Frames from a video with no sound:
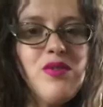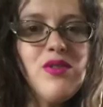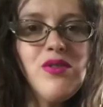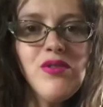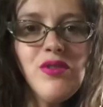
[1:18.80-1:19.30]

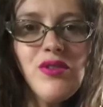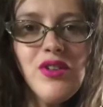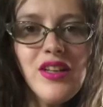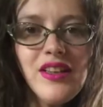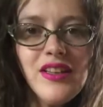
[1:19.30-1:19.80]

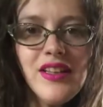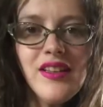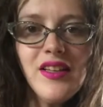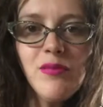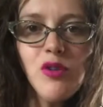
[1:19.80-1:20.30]
beautiful
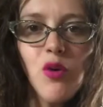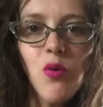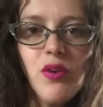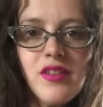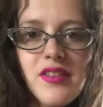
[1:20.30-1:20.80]
lithium
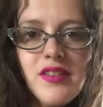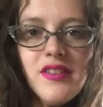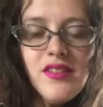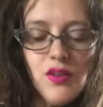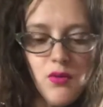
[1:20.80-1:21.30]

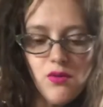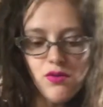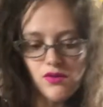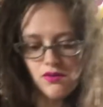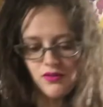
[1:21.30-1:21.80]
quartzes. Oh